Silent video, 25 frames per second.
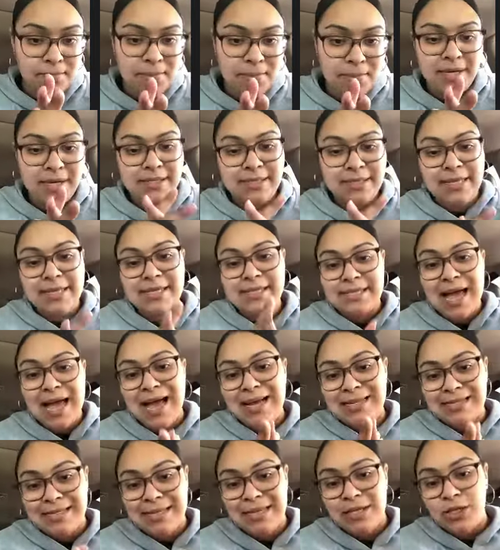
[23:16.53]
because this
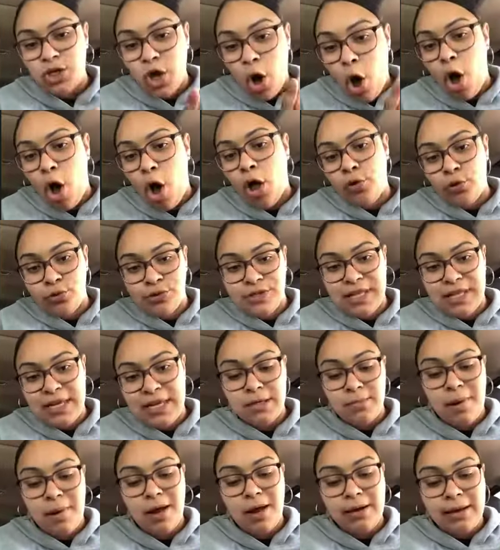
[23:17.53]
ties into all those things
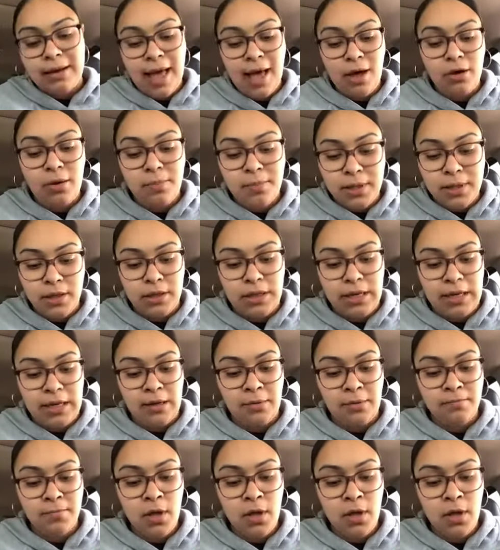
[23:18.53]
about accountability.